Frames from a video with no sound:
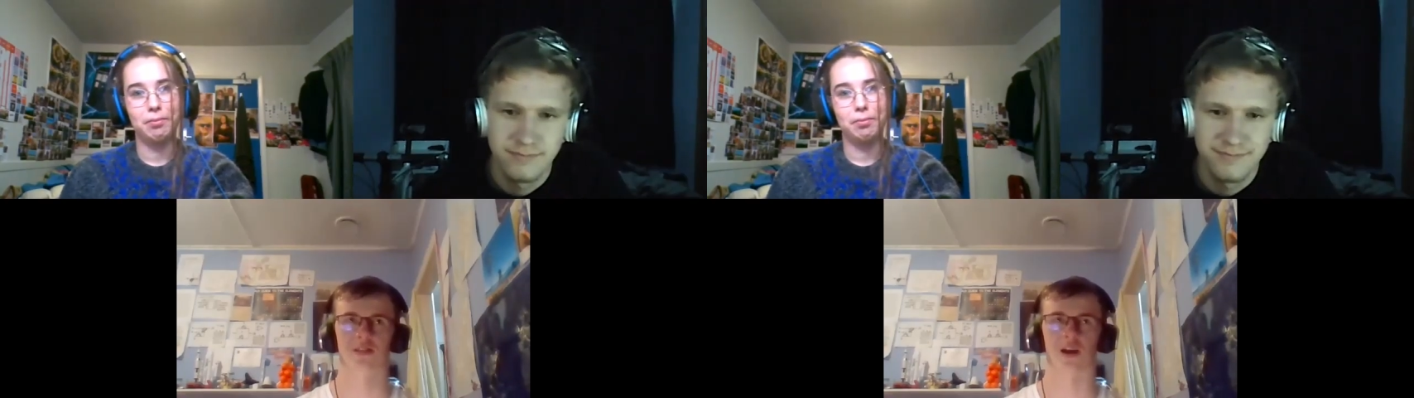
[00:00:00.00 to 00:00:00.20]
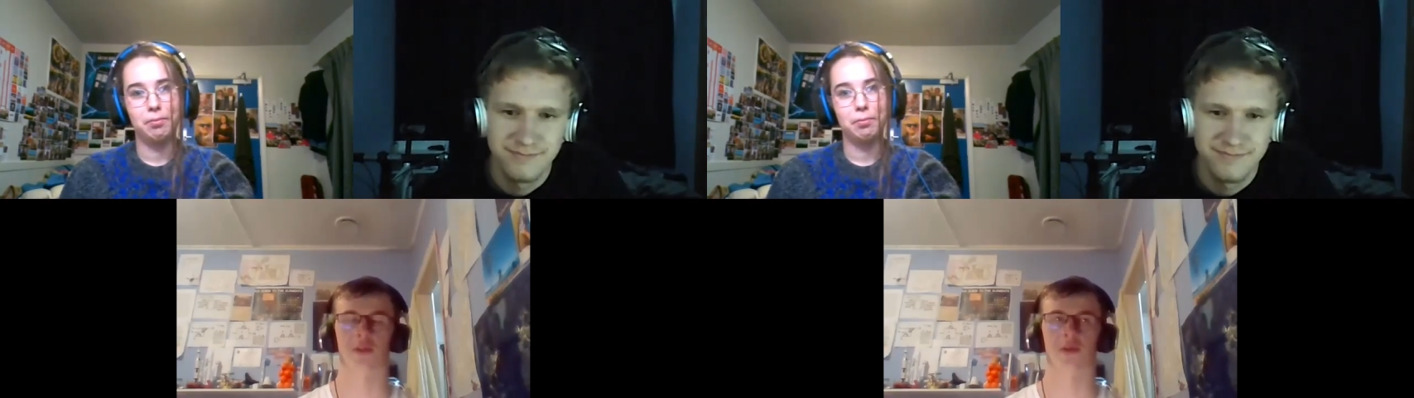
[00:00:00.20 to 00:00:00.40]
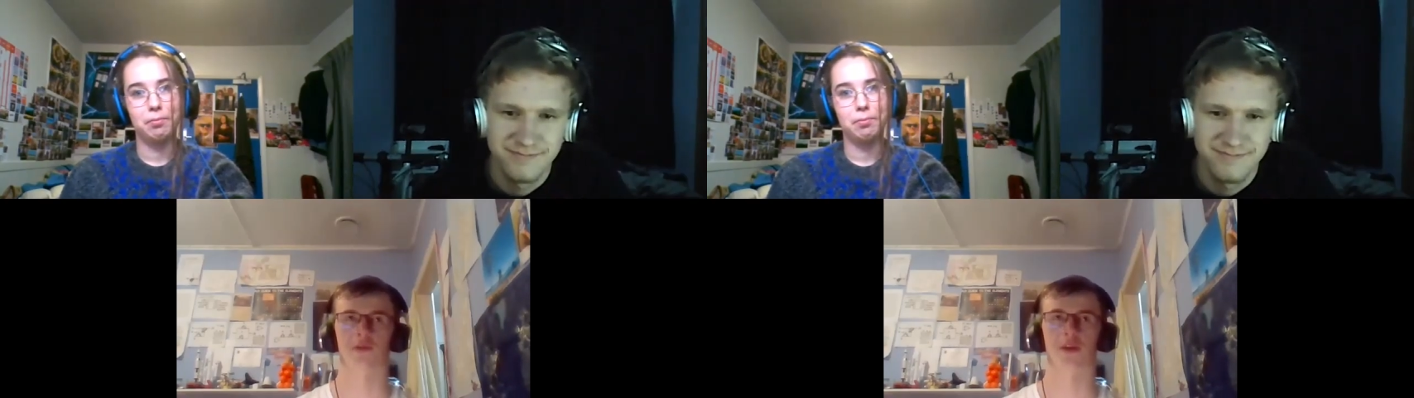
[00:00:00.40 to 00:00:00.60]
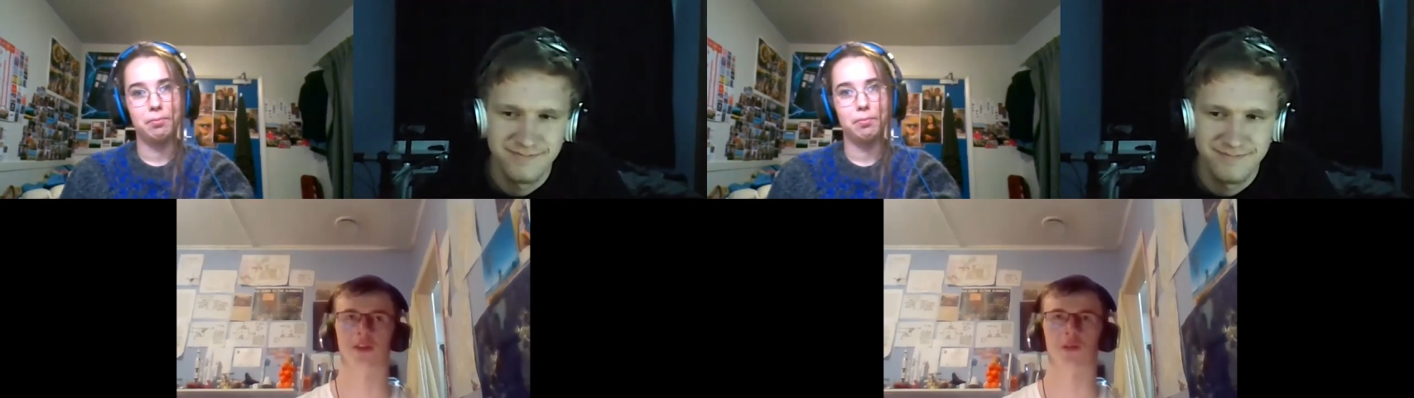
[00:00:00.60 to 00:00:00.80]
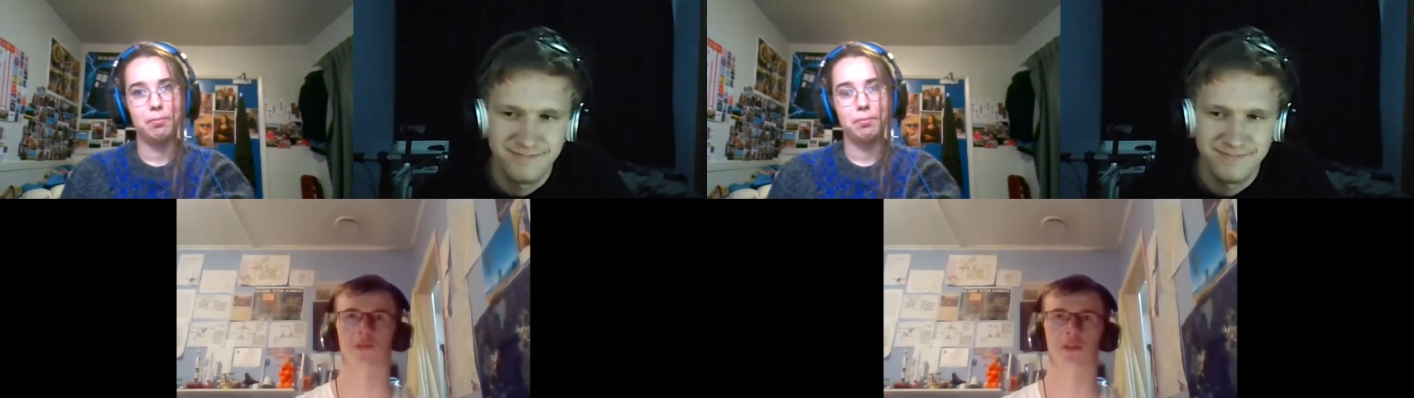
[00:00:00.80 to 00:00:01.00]
Speaker 1: I thought French
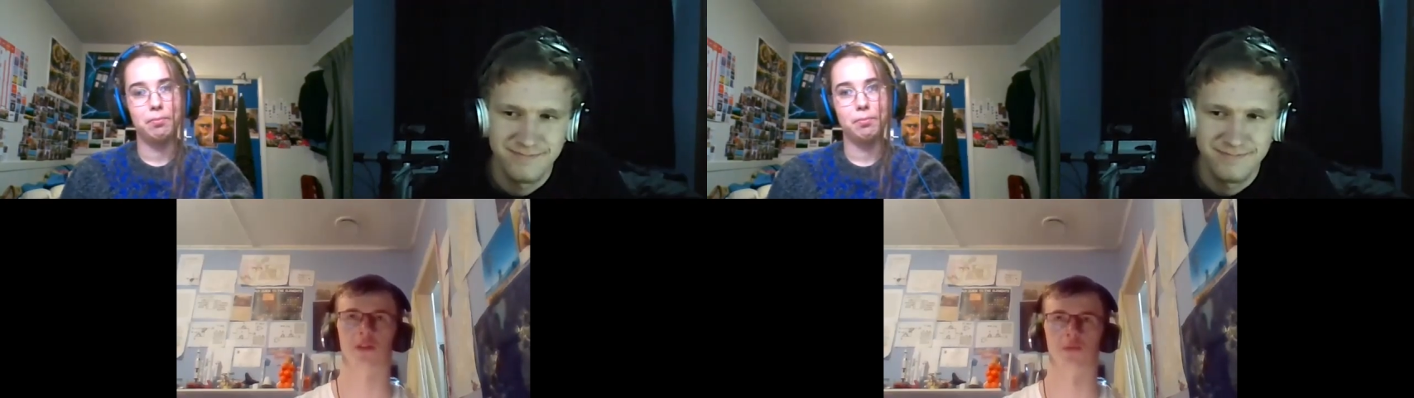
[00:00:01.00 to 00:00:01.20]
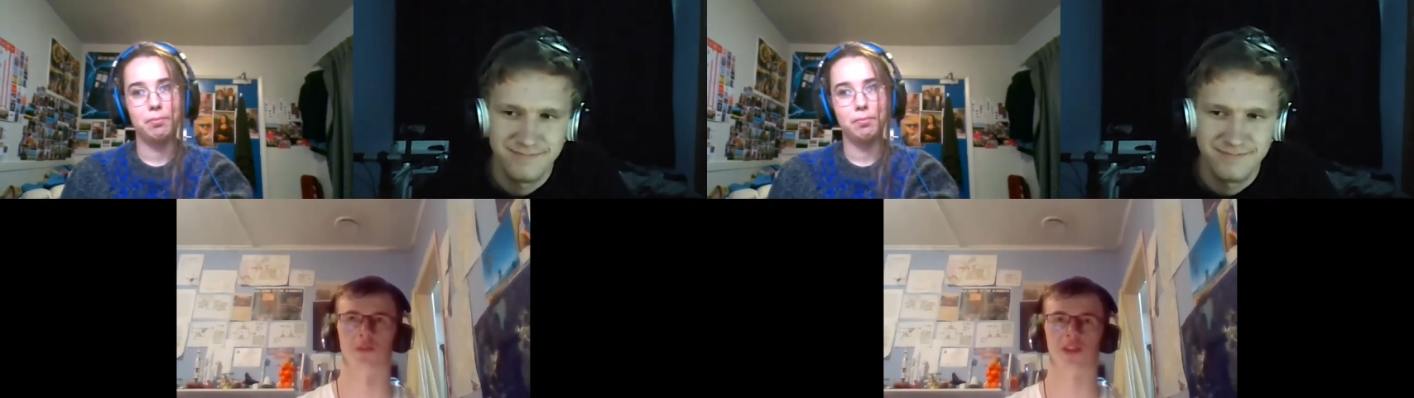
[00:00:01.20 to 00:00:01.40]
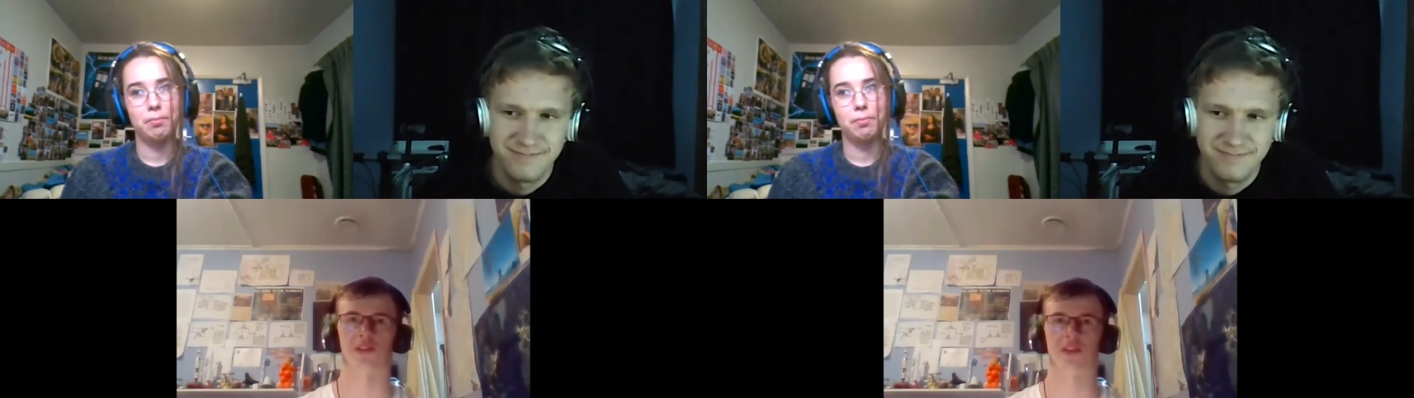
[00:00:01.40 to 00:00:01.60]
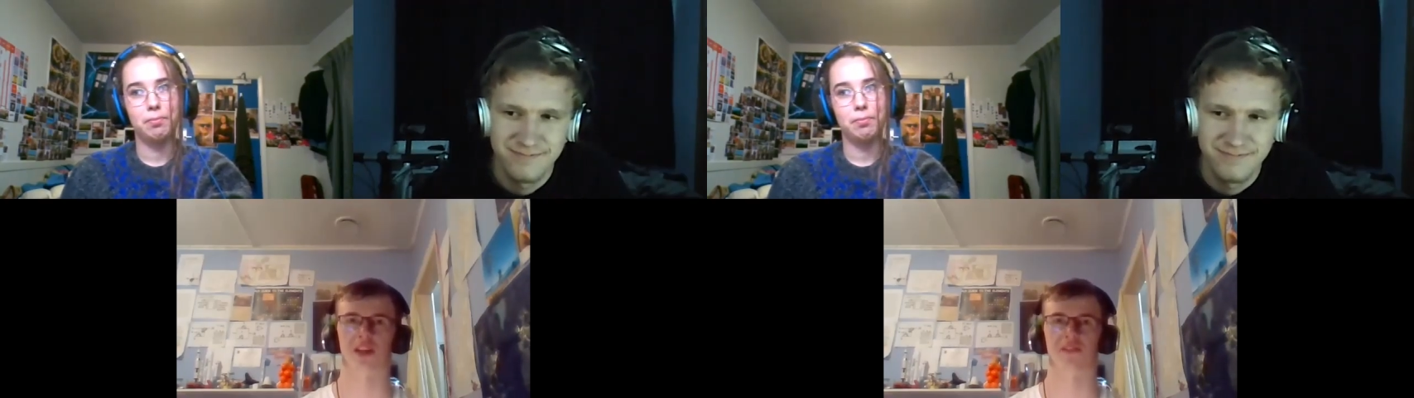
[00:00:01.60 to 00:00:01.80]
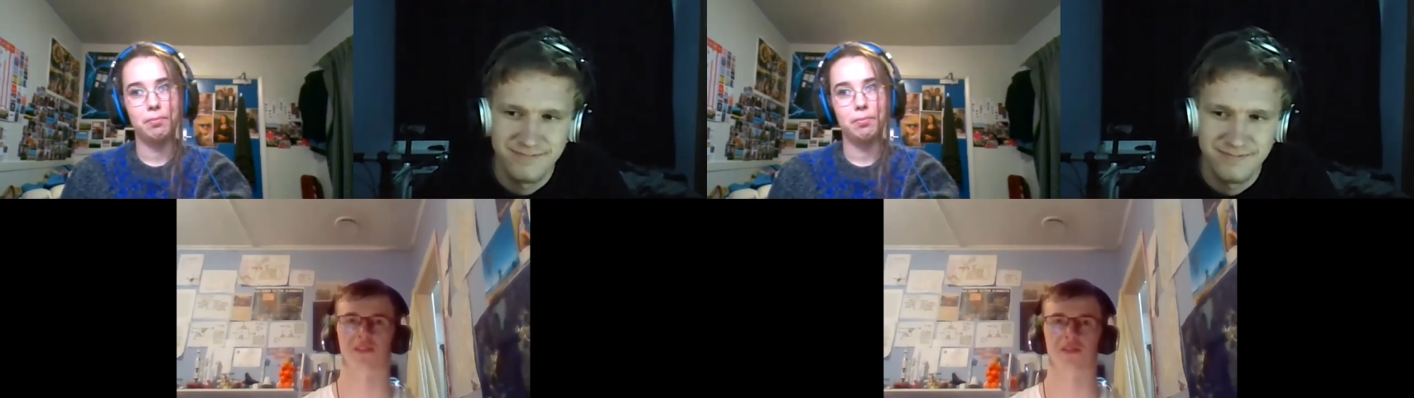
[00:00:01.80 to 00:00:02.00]
Revolution was
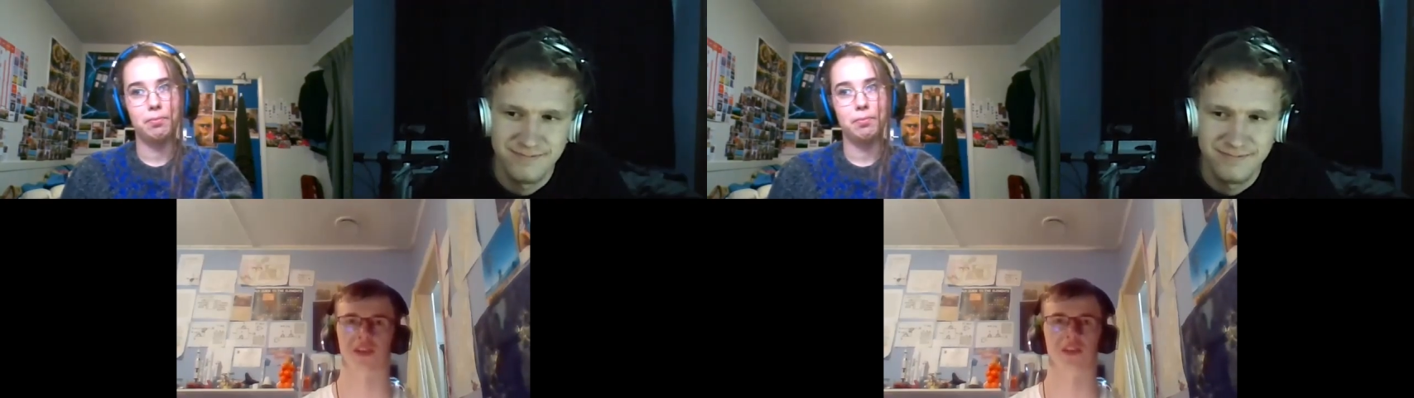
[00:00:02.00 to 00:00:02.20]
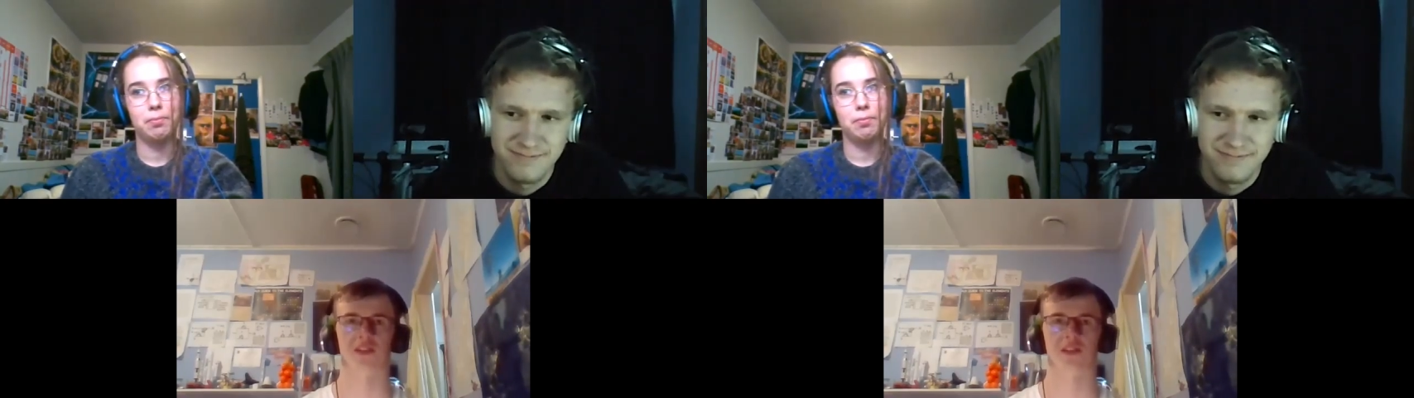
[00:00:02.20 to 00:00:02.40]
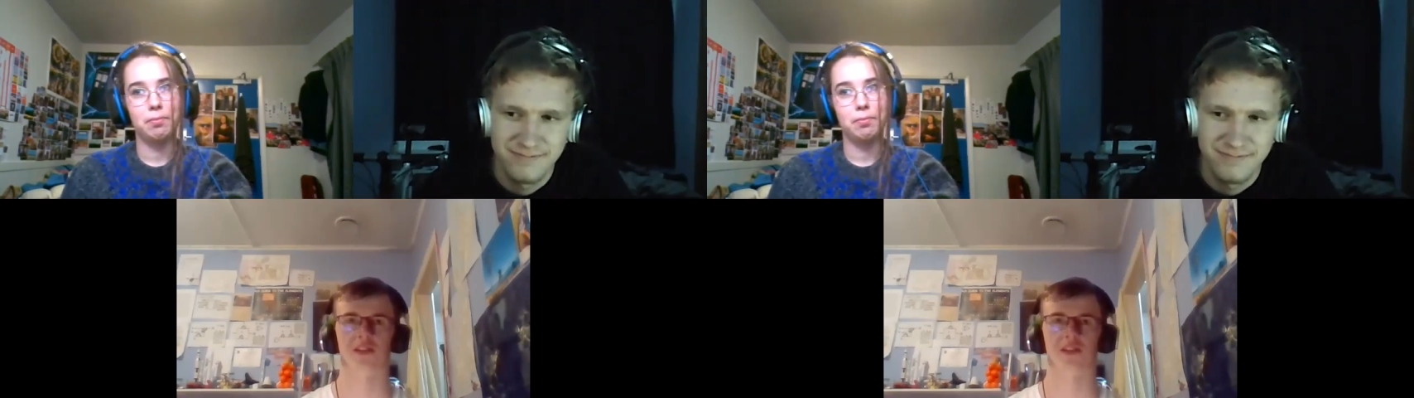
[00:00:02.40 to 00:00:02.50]
1750s.